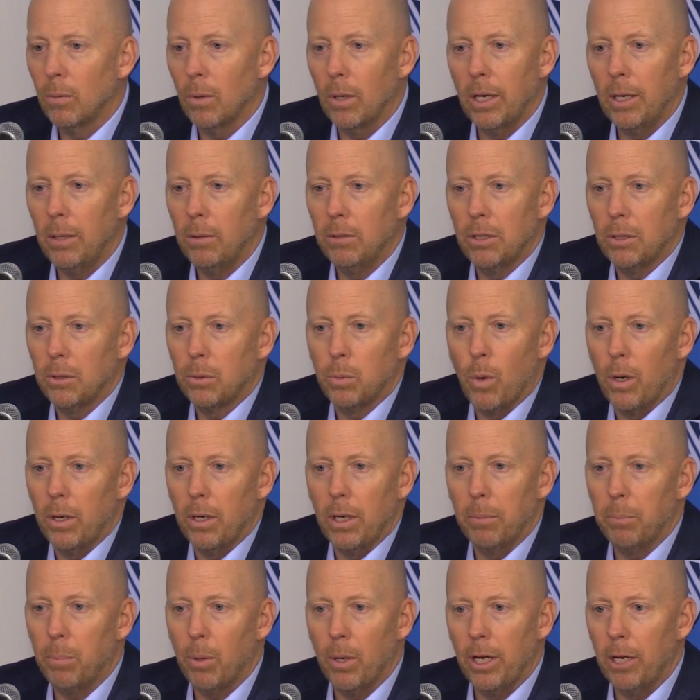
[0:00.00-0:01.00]
where he just
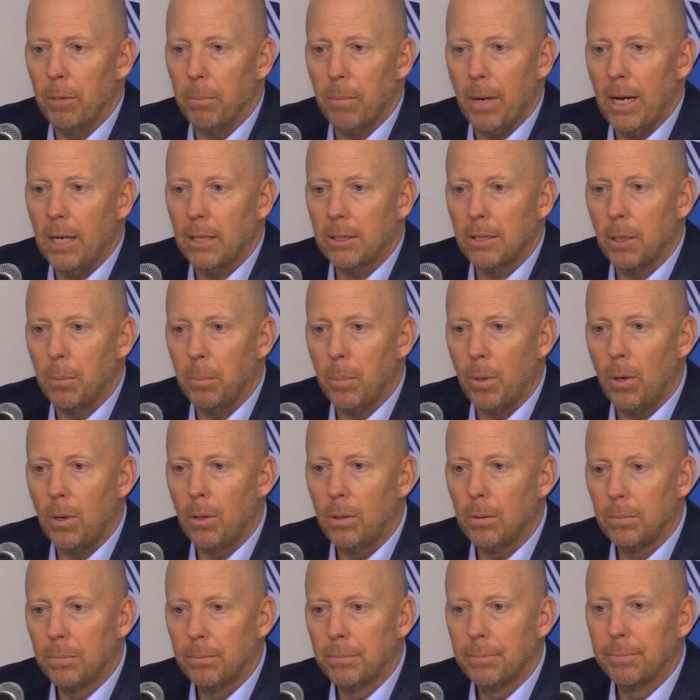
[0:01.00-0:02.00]
wasn't playing basketball.
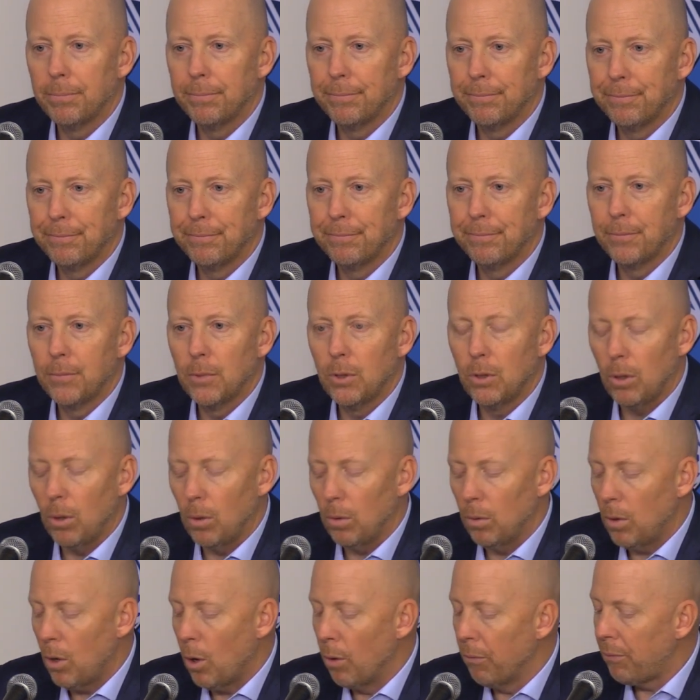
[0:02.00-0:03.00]

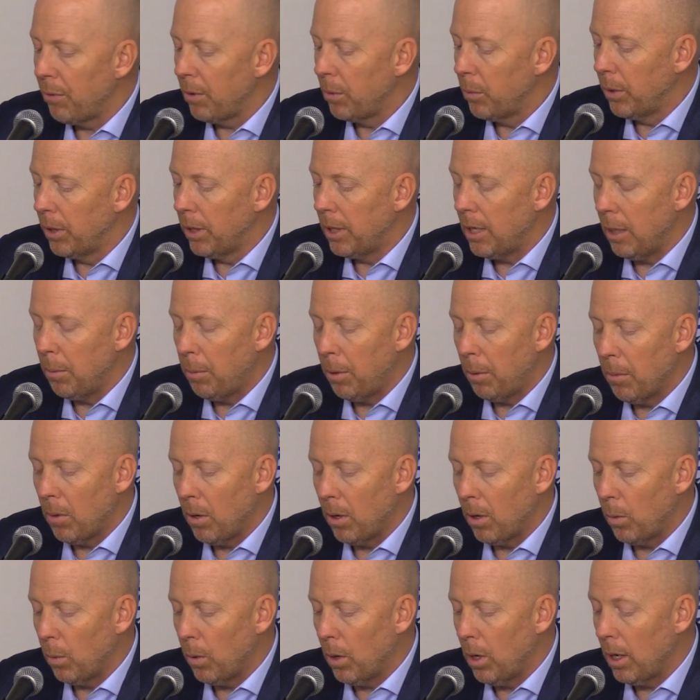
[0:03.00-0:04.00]
So hopefully we can keep him
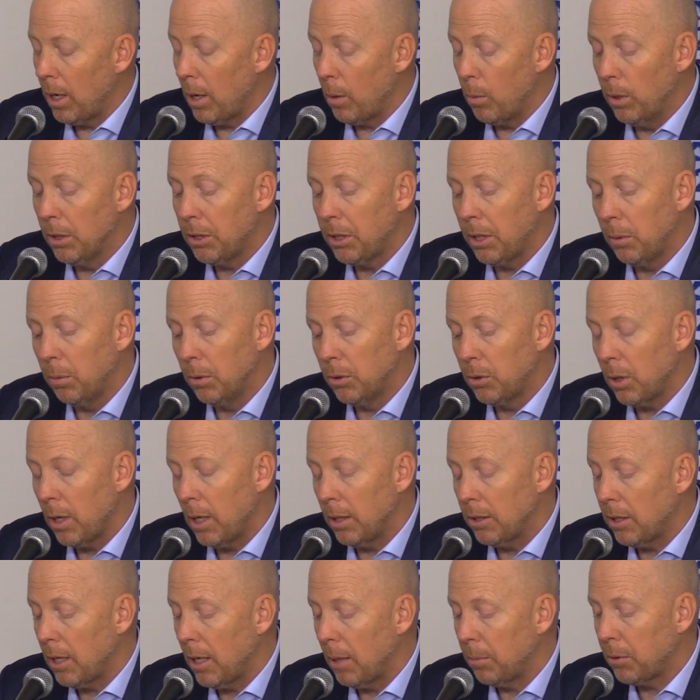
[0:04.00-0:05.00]
on a run. I wish he would
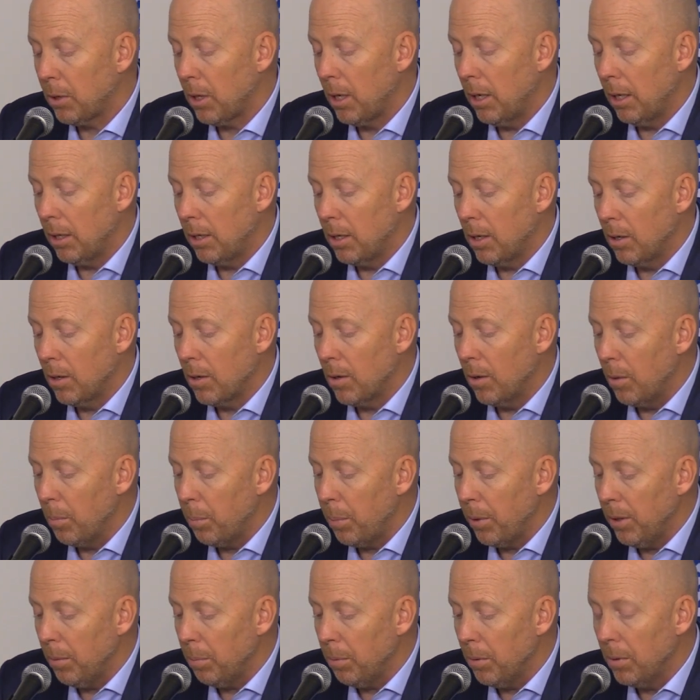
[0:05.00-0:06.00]
stop trying to dunk
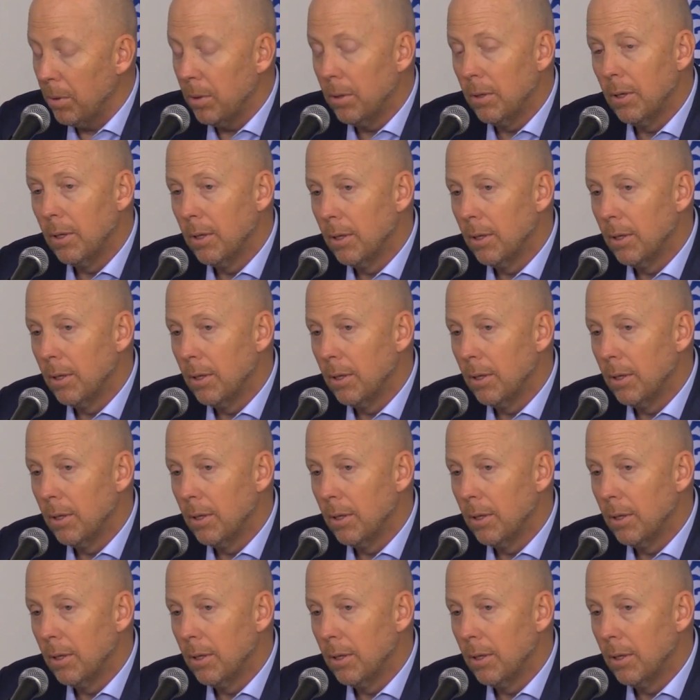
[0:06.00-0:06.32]
on people.